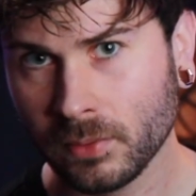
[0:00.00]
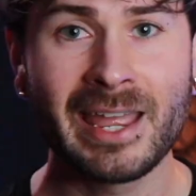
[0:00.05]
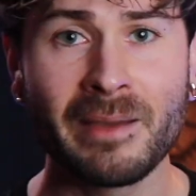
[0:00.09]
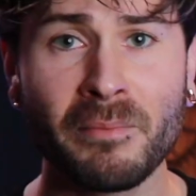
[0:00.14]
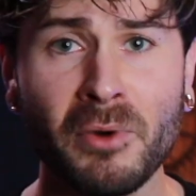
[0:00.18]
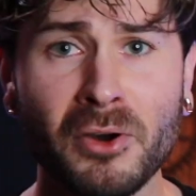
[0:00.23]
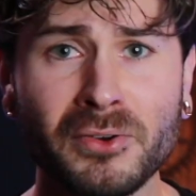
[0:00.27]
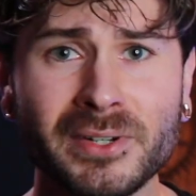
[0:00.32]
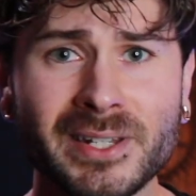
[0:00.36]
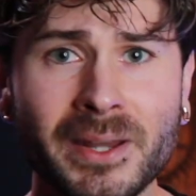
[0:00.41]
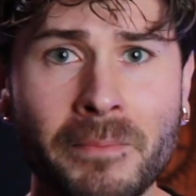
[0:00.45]

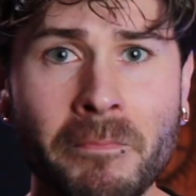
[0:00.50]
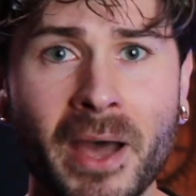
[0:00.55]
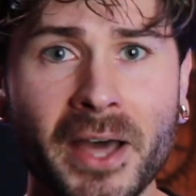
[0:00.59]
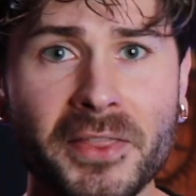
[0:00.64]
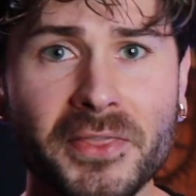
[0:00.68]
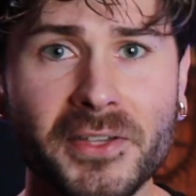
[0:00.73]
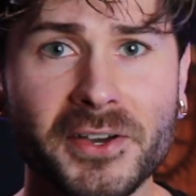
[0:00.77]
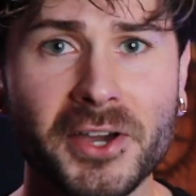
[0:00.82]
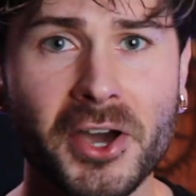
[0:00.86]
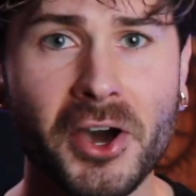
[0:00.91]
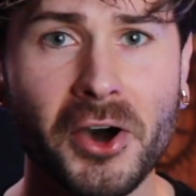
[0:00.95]

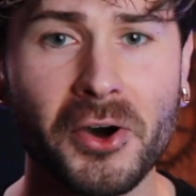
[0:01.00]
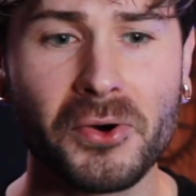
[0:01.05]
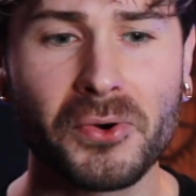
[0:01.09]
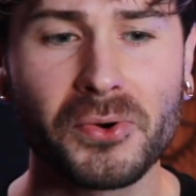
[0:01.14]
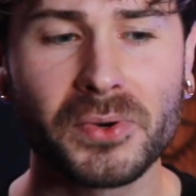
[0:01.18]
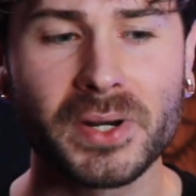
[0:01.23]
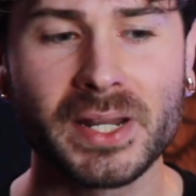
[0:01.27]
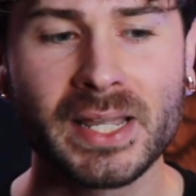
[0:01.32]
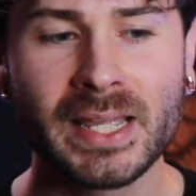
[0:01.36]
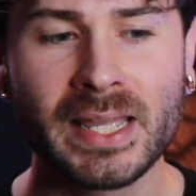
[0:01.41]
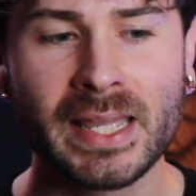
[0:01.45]

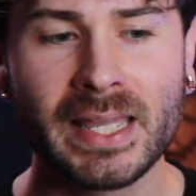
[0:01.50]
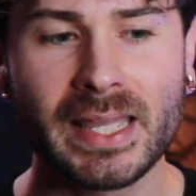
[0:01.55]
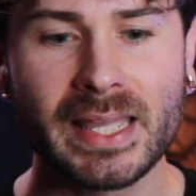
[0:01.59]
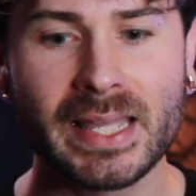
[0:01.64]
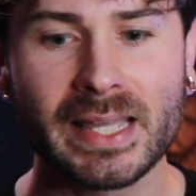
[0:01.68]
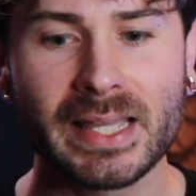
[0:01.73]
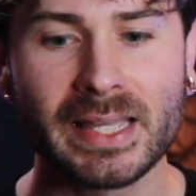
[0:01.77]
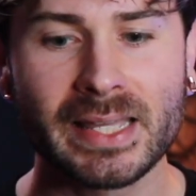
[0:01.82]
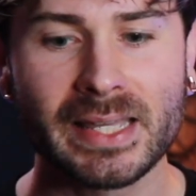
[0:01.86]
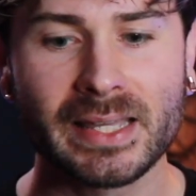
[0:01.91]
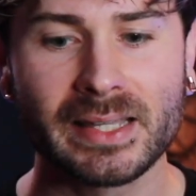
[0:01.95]
Amodimethicone
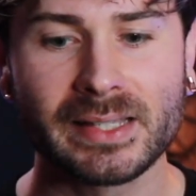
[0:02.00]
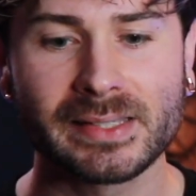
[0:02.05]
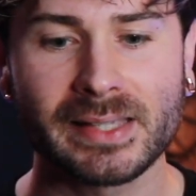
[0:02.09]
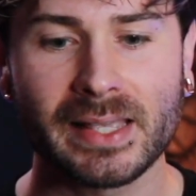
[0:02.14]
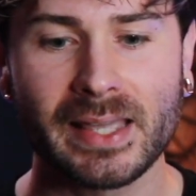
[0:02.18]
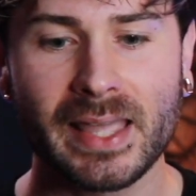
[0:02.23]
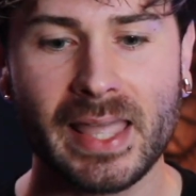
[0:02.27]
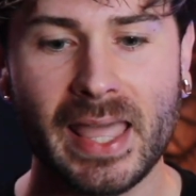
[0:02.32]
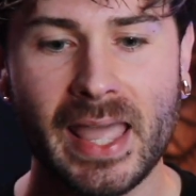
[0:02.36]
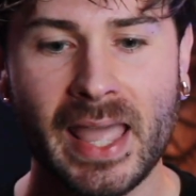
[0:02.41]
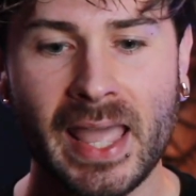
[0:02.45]

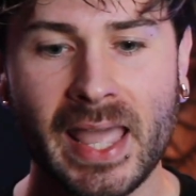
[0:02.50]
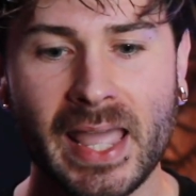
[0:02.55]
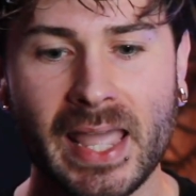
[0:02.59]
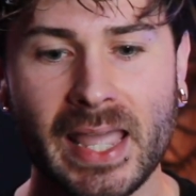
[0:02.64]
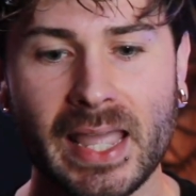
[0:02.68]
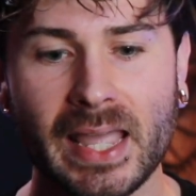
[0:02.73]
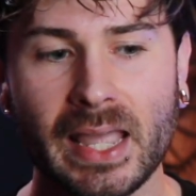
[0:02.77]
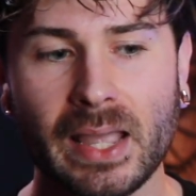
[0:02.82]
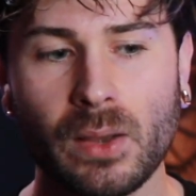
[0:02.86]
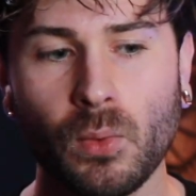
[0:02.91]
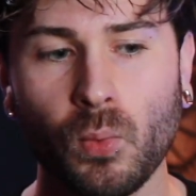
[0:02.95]
is
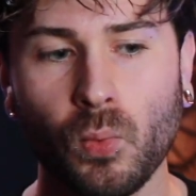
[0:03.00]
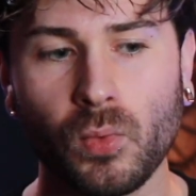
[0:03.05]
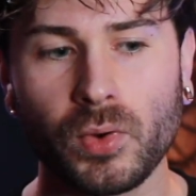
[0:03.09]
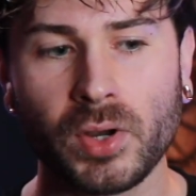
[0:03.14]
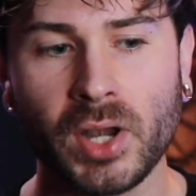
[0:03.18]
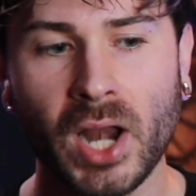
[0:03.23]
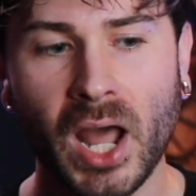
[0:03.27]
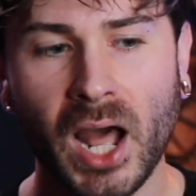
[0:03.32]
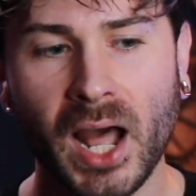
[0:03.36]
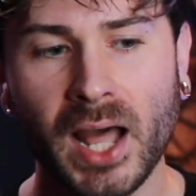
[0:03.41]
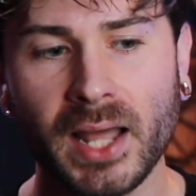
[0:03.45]
a
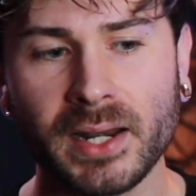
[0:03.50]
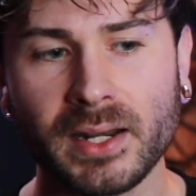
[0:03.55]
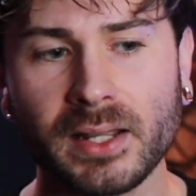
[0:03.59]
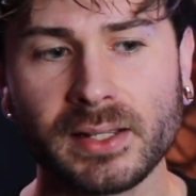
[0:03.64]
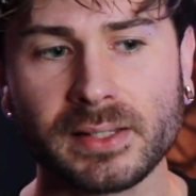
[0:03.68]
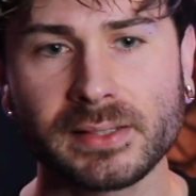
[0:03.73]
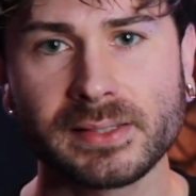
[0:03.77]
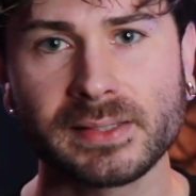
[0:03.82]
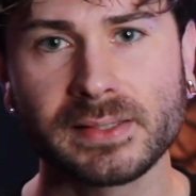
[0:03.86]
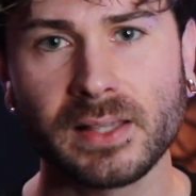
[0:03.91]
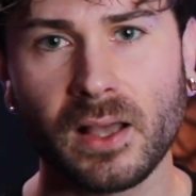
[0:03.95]

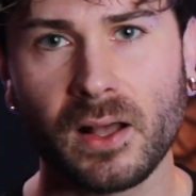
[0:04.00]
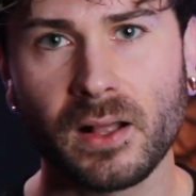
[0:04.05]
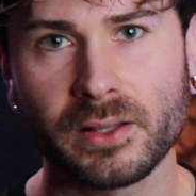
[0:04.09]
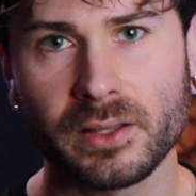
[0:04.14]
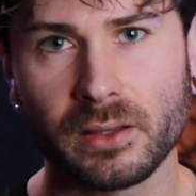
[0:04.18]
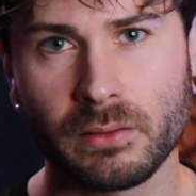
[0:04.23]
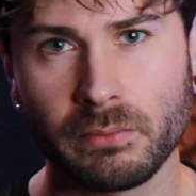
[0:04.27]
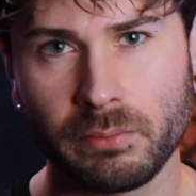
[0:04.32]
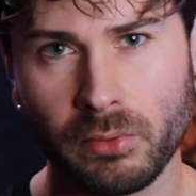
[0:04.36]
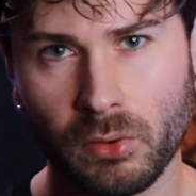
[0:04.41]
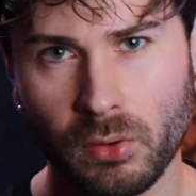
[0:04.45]

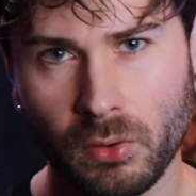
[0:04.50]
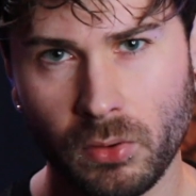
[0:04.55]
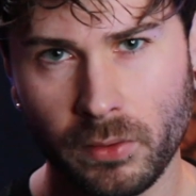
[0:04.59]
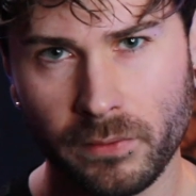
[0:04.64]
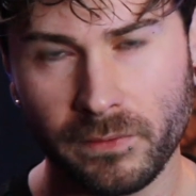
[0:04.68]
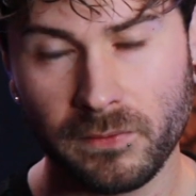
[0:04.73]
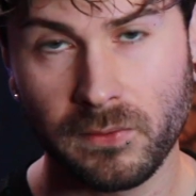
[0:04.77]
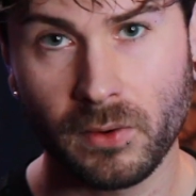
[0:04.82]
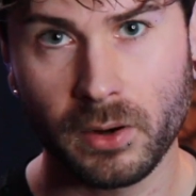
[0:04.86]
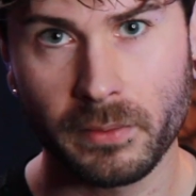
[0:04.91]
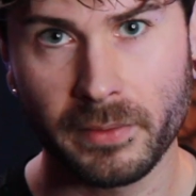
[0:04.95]
non-soluble
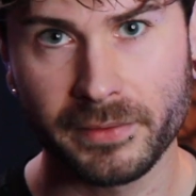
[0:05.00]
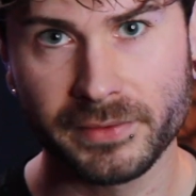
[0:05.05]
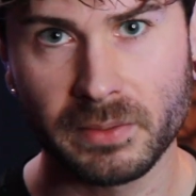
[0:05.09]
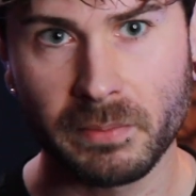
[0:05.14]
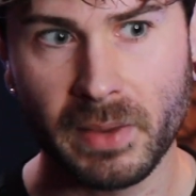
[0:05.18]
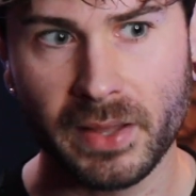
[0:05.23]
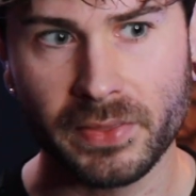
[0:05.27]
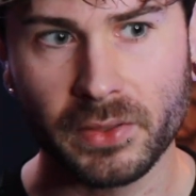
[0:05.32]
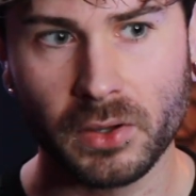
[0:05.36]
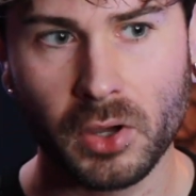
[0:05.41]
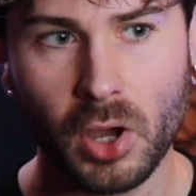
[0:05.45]
form of
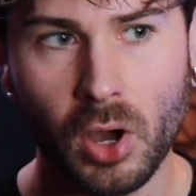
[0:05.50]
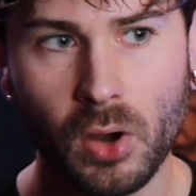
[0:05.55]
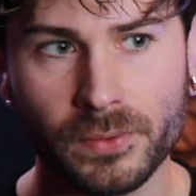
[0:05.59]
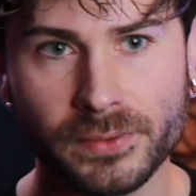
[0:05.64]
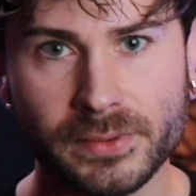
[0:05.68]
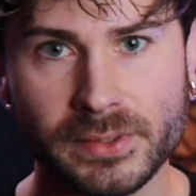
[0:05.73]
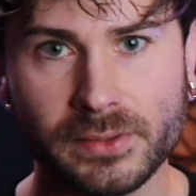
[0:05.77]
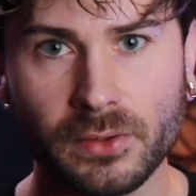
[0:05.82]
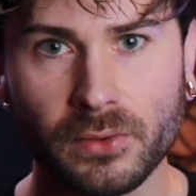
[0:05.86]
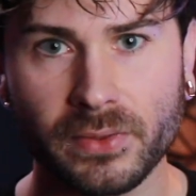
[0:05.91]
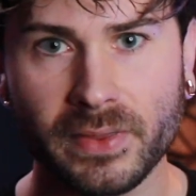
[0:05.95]

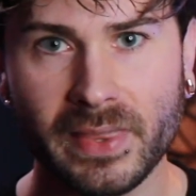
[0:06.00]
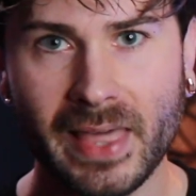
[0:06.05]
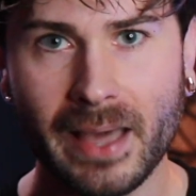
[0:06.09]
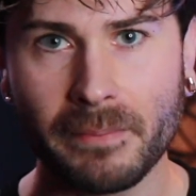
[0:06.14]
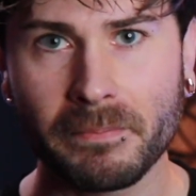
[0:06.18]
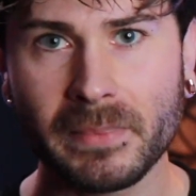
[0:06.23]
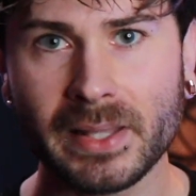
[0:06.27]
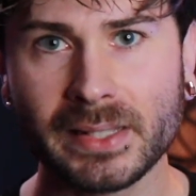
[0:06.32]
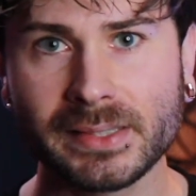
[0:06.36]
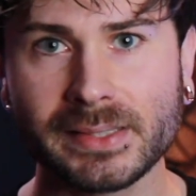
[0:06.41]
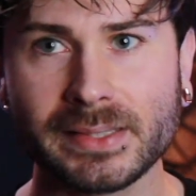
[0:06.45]
dimethicone, so
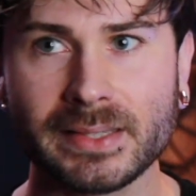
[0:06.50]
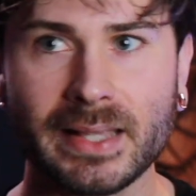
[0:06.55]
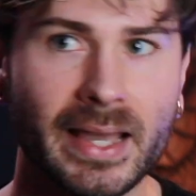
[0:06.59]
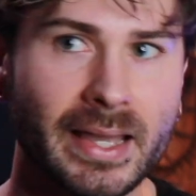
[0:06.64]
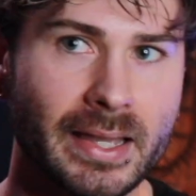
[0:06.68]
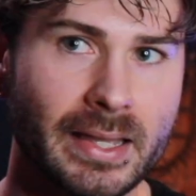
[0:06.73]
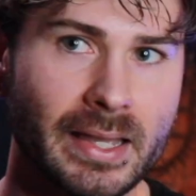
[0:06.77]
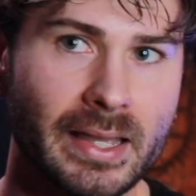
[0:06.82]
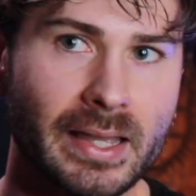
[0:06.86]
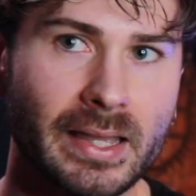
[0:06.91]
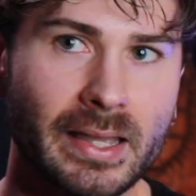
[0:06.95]
that means
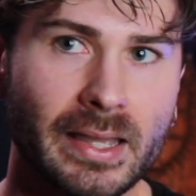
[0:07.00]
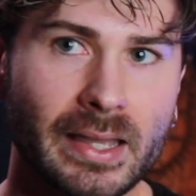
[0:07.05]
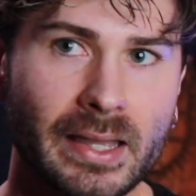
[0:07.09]
that